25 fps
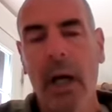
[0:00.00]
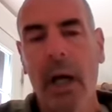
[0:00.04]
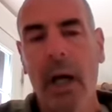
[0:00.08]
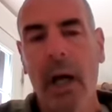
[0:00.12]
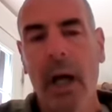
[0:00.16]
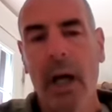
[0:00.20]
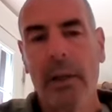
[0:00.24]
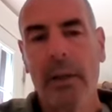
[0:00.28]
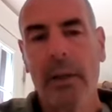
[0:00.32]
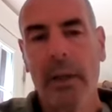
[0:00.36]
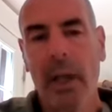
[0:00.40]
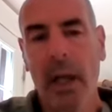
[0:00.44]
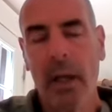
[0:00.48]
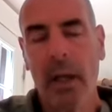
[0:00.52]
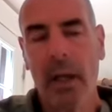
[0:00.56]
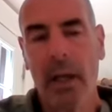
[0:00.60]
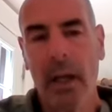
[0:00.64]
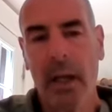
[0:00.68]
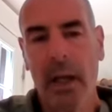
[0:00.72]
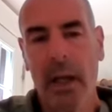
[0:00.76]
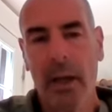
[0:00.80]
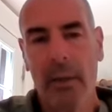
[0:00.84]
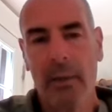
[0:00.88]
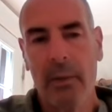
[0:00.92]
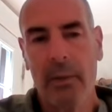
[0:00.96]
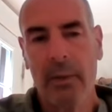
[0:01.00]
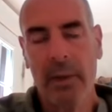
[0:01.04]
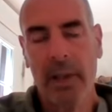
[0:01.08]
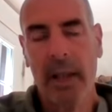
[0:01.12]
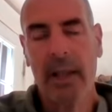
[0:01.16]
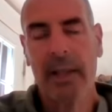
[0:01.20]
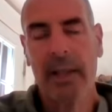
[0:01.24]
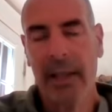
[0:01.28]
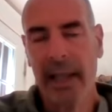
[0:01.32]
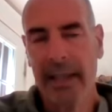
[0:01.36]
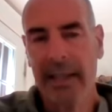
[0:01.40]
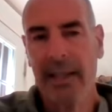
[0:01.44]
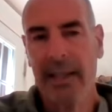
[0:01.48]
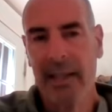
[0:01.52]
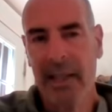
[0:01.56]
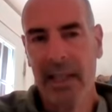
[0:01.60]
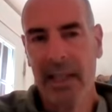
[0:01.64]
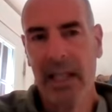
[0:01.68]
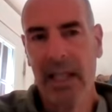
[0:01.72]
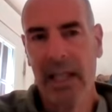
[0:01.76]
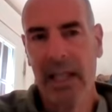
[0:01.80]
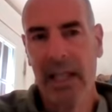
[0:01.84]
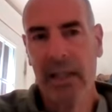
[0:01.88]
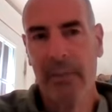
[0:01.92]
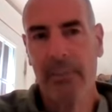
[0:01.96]
not like
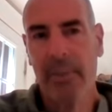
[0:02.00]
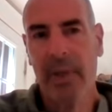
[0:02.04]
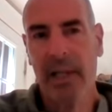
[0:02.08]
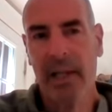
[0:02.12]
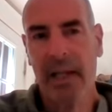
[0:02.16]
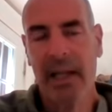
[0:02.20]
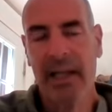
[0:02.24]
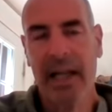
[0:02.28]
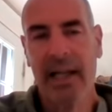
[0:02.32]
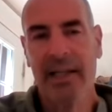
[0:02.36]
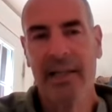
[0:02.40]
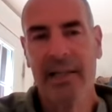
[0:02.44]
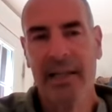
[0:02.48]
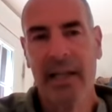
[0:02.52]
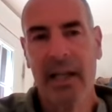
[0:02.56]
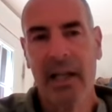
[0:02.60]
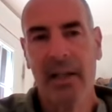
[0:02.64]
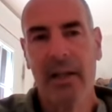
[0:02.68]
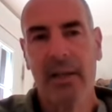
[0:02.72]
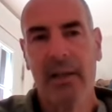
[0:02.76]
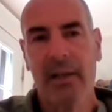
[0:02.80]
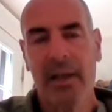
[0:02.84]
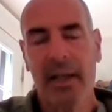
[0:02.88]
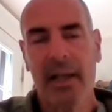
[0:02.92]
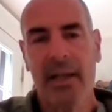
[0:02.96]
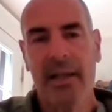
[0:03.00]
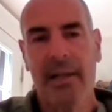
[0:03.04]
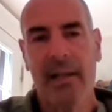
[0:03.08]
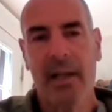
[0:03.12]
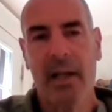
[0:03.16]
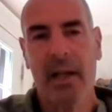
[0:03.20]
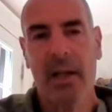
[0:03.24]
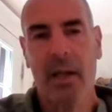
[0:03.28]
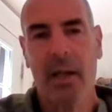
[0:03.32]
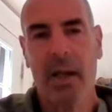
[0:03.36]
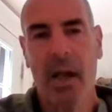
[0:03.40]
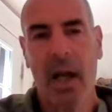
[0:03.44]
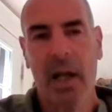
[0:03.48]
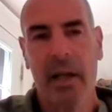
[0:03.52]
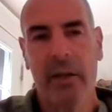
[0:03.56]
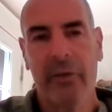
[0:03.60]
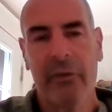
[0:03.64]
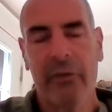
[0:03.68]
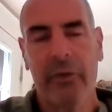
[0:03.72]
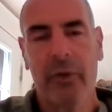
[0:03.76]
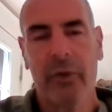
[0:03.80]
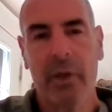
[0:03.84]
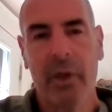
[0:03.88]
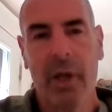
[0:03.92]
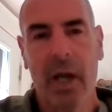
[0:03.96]
tea. But and that's the other thing, is that
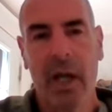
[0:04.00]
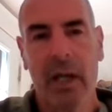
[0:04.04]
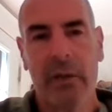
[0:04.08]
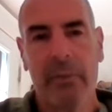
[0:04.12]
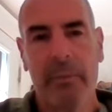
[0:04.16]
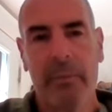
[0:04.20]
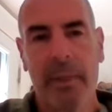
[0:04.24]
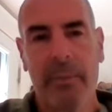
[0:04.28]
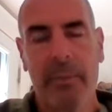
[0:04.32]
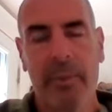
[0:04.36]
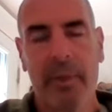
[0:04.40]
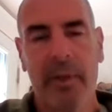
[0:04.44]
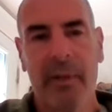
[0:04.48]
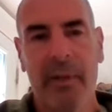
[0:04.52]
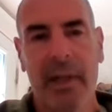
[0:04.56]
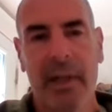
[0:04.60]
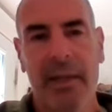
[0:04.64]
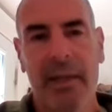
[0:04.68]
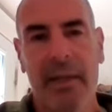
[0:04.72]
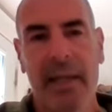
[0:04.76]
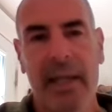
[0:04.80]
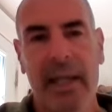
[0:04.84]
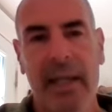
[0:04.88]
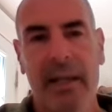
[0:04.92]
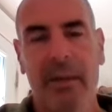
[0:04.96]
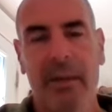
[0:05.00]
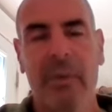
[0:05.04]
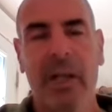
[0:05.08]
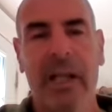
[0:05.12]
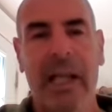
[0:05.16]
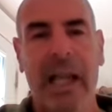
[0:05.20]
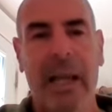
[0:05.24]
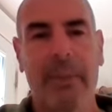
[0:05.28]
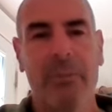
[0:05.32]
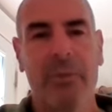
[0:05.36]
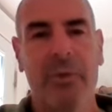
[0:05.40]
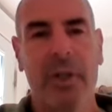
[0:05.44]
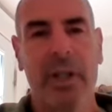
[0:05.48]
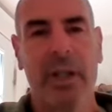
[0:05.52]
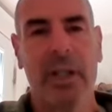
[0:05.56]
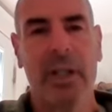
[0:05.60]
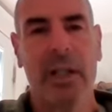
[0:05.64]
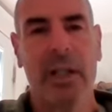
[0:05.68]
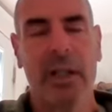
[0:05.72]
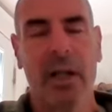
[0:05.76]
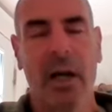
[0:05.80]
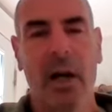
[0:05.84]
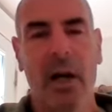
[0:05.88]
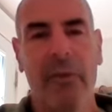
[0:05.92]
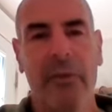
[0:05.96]
for a lot of people, they think, well, I'm
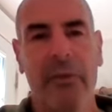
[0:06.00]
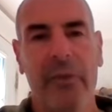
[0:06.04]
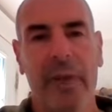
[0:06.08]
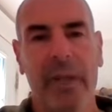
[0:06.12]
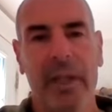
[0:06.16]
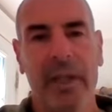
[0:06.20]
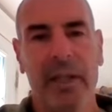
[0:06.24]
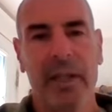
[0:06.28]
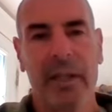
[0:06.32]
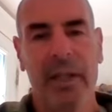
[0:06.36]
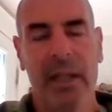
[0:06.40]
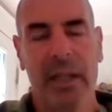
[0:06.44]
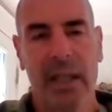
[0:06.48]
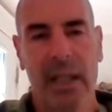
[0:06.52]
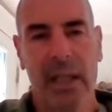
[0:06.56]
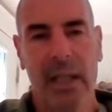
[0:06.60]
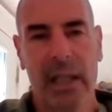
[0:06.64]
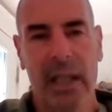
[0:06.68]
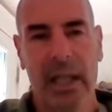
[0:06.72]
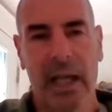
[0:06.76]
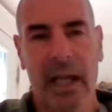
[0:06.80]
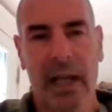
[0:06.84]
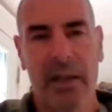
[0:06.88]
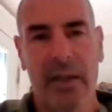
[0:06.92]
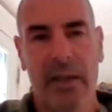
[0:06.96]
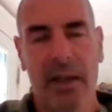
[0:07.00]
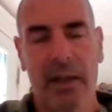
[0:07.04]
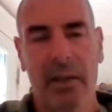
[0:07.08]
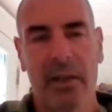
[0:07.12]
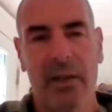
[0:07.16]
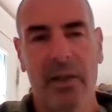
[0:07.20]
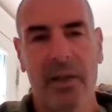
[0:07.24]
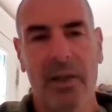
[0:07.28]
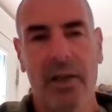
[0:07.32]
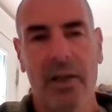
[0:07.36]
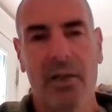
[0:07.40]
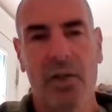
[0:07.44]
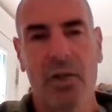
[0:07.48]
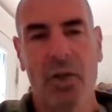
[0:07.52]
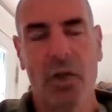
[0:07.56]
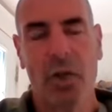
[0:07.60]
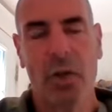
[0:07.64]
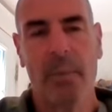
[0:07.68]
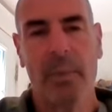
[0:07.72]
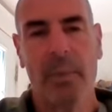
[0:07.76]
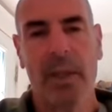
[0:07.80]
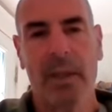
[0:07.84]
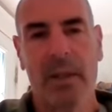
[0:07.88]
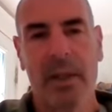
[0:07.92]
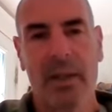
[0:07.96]
drinking coffee and tea, and they're
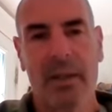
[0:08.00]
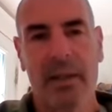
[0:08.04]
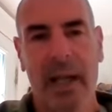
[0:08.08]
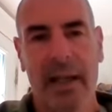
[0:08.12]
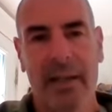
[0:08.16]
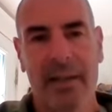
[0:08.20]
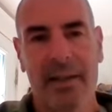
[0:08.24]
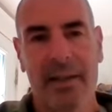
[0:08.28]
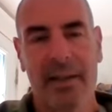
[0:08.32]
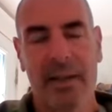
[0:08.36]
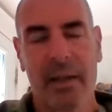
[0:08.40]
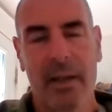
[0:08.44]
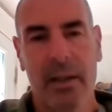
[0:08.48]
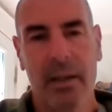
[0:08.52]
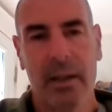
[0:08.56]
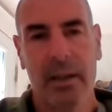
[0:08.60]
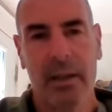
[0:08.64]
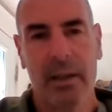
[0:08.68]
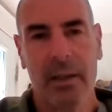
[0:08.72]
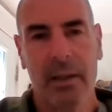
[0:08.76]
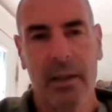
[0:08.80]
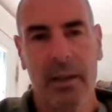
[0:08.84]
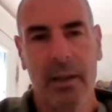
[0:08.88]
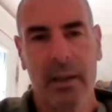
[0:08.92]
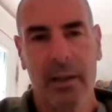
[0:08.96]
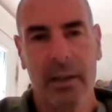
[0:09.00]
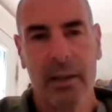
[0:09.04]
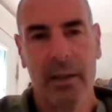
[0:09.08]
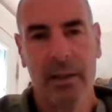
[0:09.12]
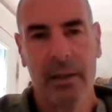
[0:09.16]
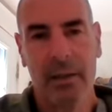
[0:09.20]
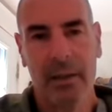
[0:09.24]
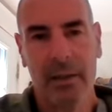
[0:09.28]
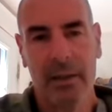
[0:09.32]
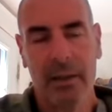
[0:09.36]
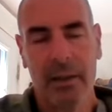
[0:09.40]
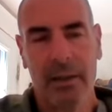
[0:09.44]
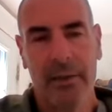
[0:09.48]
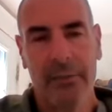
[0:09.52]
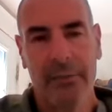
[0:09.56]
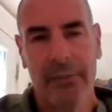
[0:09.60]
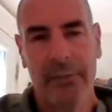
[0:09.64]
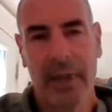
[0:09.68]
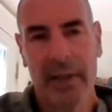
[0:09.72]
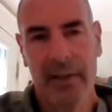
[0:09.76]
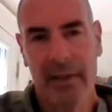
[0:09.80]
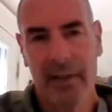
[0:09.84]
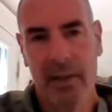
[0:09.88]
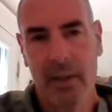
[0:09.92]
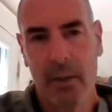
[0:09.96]
assuming that that's
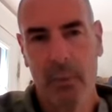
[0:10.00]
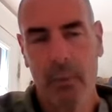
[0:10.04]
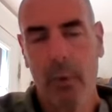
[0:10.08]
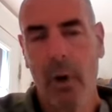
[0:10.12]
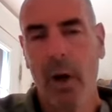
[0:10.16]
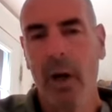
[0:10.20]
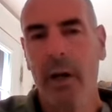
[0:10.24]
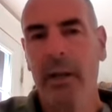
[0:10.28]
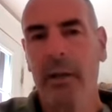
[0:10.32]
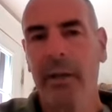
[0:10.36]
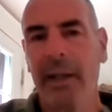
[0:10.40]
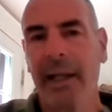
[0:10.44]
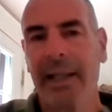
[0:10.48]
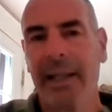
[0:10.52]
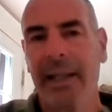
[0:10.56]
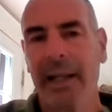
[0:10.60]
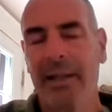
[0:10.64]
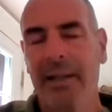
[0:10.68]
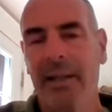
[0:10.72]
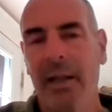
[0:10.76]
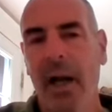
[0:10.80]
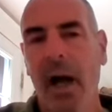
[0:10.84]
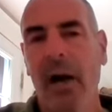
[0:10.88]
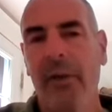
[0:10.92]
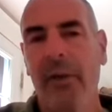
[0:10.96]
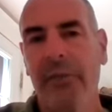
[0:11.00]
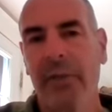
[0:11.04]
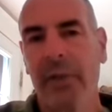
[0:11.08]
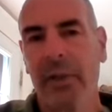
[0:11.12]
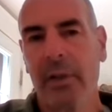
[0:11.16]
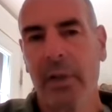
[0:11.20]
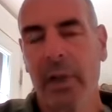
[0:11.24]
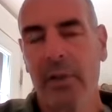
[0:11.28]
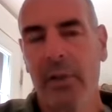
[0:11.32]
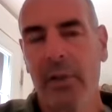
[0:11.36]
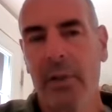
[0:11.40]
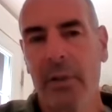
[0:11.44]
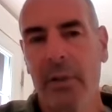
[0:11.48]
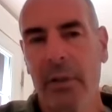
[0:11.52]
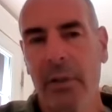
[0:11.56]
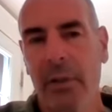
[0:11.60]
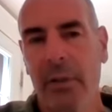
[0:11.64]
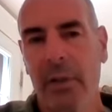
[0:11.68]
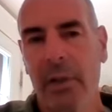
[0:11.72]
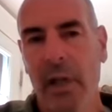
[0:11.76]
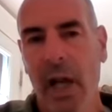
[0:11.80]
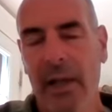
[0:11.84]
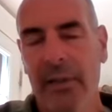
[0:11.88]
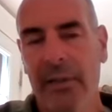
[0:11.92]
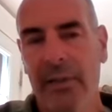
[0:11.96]
the water, and that's often
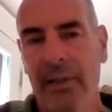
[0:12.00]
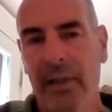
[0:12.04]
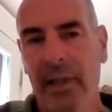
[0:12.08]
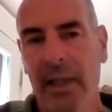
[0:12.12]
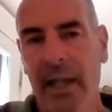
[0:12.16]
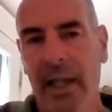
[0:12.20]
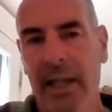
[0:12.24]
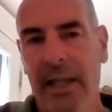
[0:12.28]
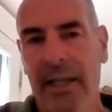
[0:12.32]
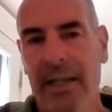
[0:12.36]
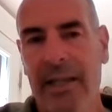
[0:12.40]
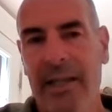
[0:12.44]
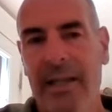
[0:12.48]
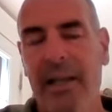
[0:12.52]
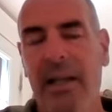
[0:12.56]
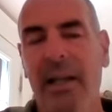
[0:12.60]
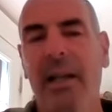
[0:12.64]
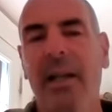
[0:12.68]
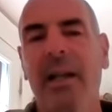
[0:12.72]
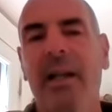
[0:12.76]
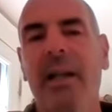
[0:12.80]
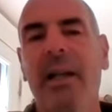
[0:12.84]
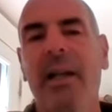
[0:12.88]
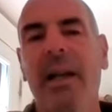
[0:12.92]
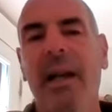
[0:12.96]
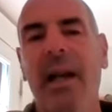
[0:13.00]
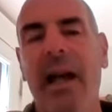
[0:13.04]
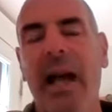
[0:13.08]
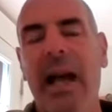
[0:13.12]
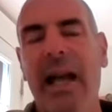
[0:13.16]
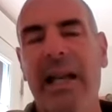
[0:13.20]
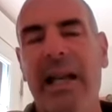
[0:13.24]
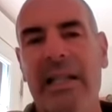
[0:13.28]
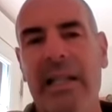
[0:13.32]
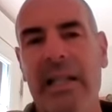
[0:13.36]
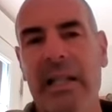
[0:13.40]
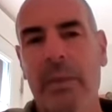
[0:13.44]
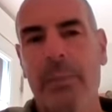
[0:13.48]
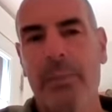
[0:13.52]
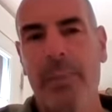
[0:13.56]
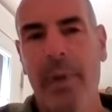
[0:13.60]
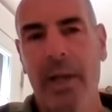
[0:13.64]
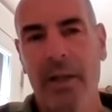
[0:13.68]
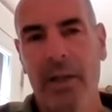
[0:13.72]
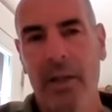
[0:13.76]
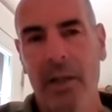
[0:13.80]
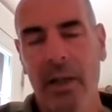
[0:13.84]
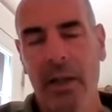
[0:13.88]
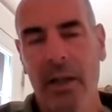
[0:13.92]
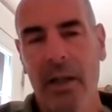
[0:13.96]
not the case,
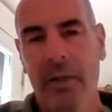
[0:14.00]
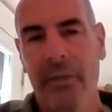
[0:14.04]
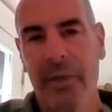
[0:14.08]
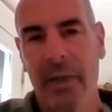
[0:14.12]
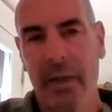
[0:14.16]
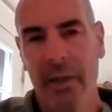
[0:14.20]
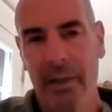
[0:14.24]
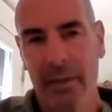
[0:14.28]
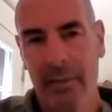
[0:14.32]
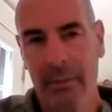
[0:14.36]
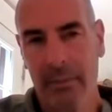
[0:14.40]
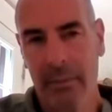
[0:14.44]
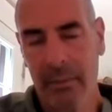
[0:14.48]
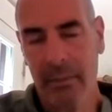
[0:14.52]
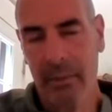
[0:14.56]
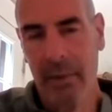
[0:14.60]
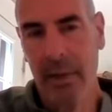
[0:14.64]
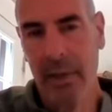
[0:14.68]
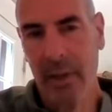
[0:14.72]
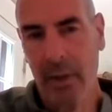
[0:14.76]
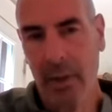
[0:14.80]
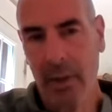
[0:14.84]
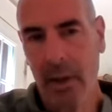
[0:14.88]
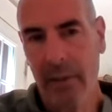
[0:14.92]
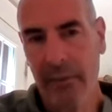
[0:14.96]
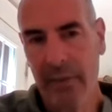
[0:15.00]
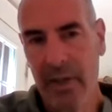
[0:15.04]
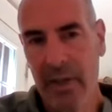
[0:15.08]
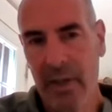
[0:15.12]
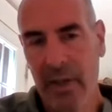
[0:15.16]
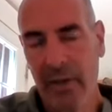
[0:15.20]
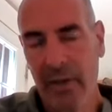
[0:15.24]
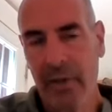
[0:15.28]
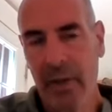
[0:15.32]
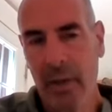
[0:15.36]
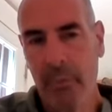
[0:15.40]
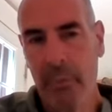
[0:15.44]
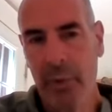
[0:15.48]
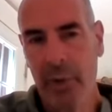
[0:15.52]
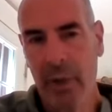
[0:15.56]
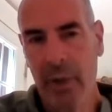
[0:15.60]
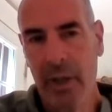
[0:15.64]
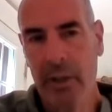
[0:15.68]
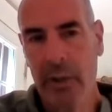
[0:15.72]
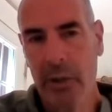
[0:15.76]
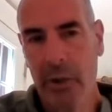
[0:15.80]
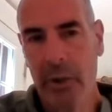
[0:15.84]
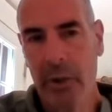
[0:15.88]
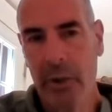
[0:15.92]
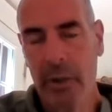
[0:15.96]
especially if they're, obviously if they're
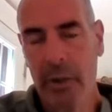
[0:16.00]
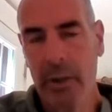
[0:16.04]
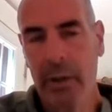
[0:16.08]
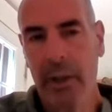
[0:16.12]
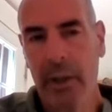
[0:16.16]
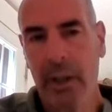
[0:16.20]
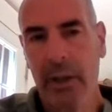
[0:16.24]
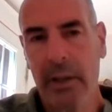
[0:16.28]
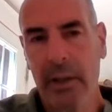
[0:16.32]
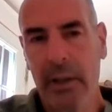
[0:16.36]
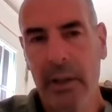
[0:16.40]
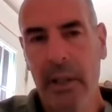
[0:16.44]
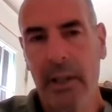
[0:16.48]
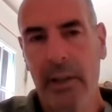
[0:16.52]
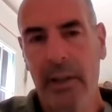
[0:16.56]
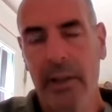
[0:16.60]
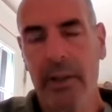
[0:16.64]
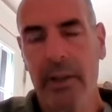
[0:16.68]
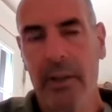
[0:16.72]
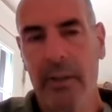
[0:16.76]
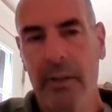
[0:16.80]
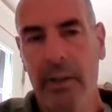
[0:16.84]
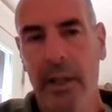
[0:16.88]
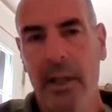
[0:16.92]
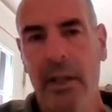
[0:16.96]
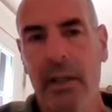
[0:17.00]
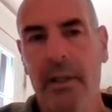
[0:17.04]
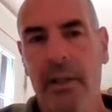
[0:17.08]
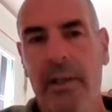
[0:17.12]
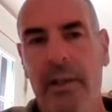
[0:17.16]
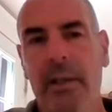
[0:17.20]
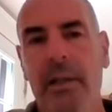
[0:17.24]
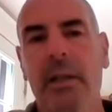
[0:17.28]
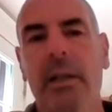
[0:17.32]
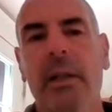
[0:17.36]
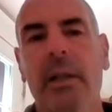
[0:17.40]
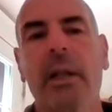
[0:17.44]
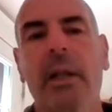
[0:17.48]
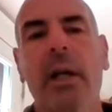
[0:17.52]
putting sugar in their drinks.